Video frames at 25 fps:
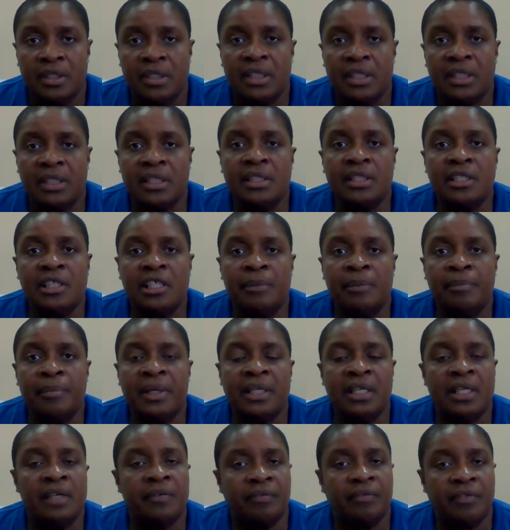to
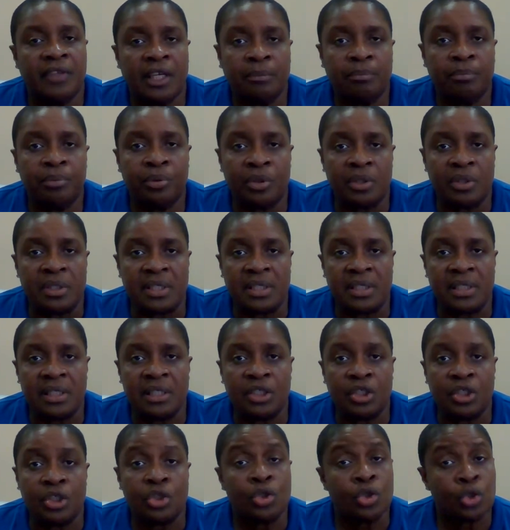determine if that
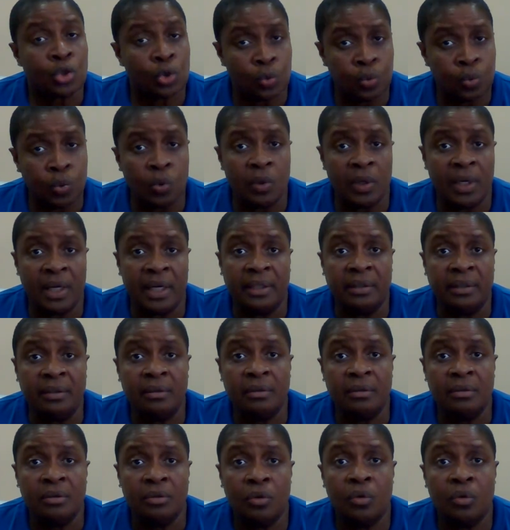prostate is
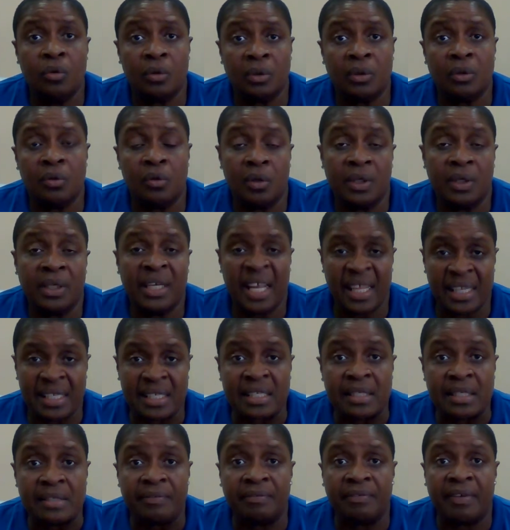swollen or
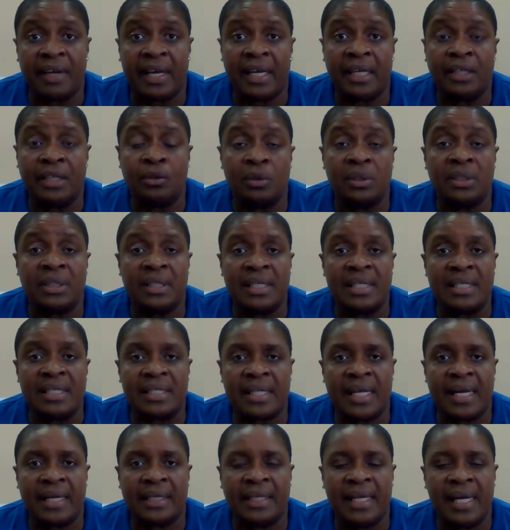calcified or
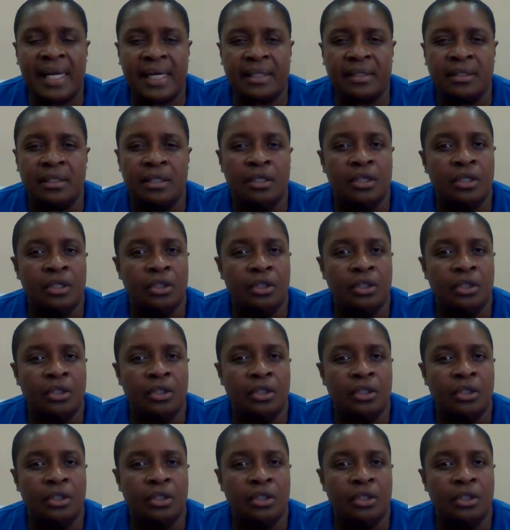things like that.